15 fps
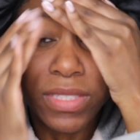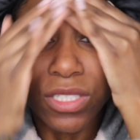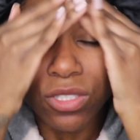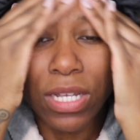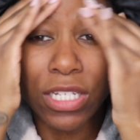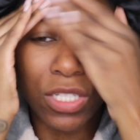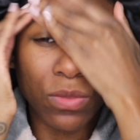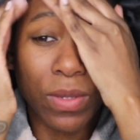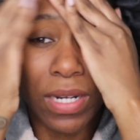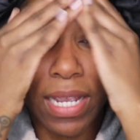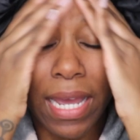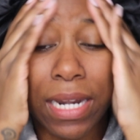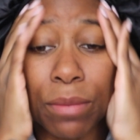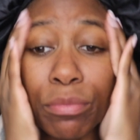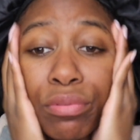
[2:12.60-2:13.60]
So I just want
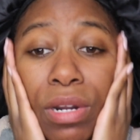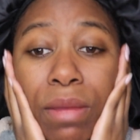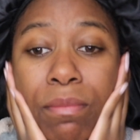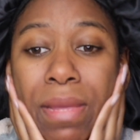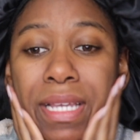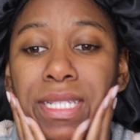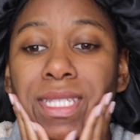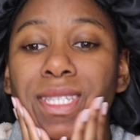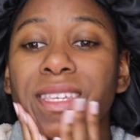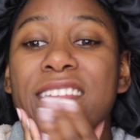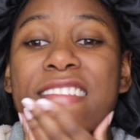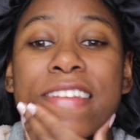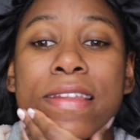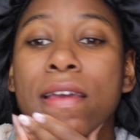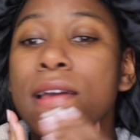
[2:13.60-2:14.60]
to kind of prep my
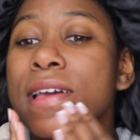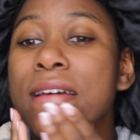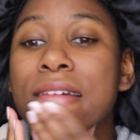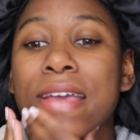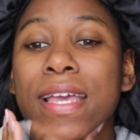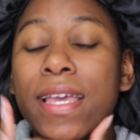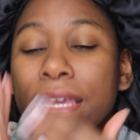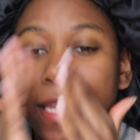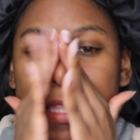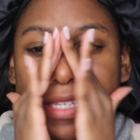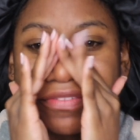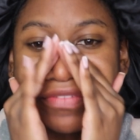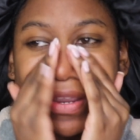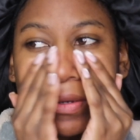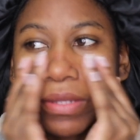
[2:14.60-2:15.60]
skin in
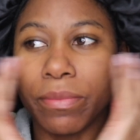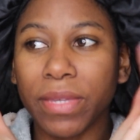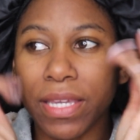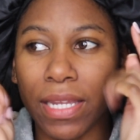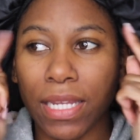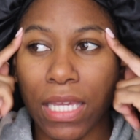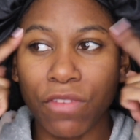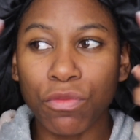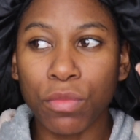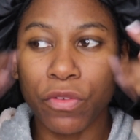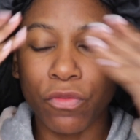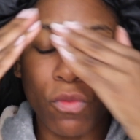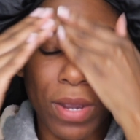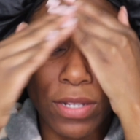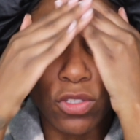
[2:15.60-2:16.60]
the very beginning, even
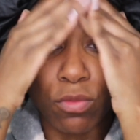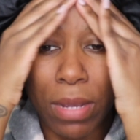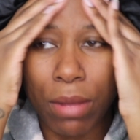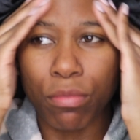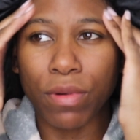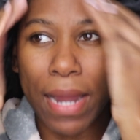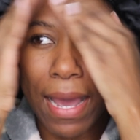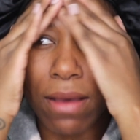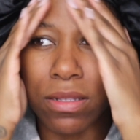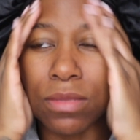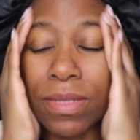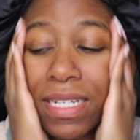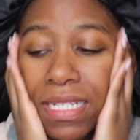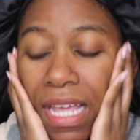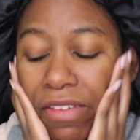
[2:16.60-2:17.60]
before I do my brows,
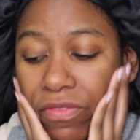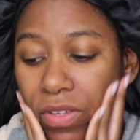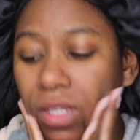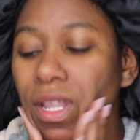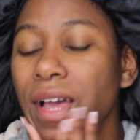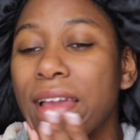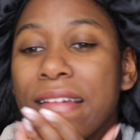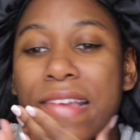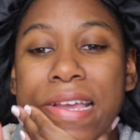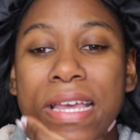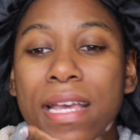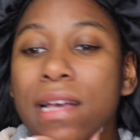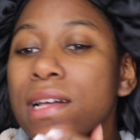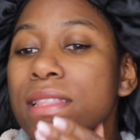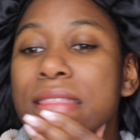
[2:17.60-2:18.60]
because I feel like
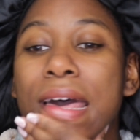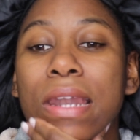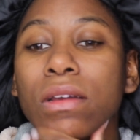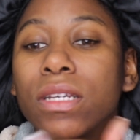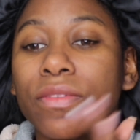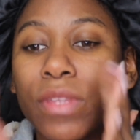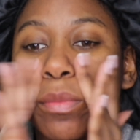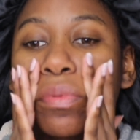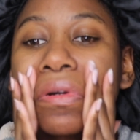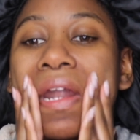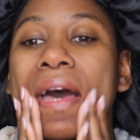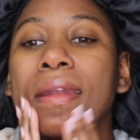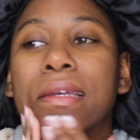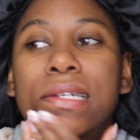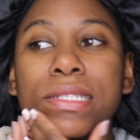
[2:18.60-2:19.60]
that'll give the
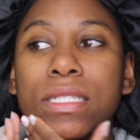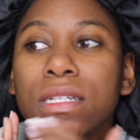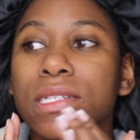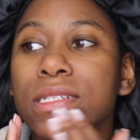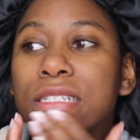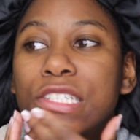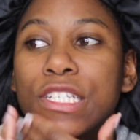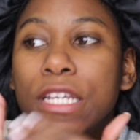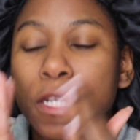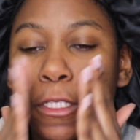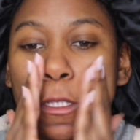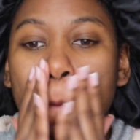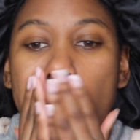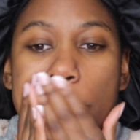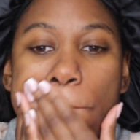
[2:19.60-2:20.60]
product a good
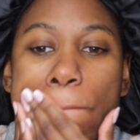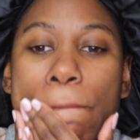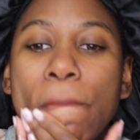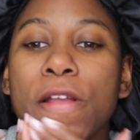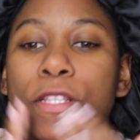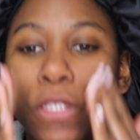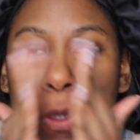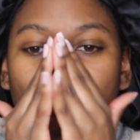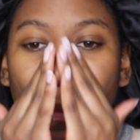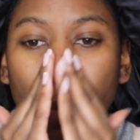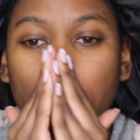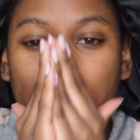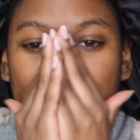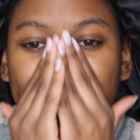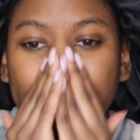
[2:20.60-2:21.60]
chance to
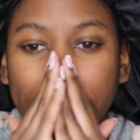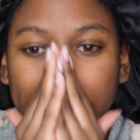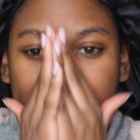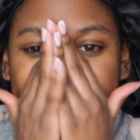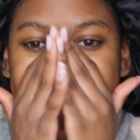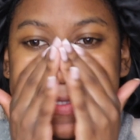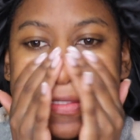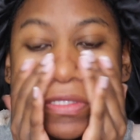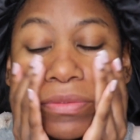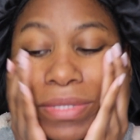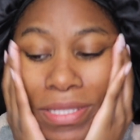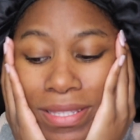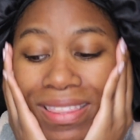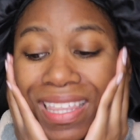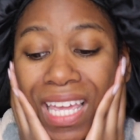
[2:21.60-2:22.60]
work and do
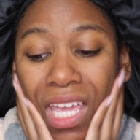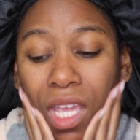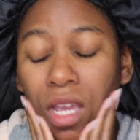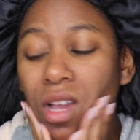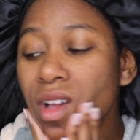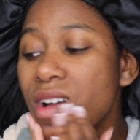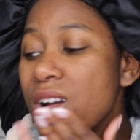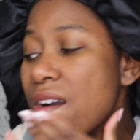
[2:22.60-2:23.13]
its thing.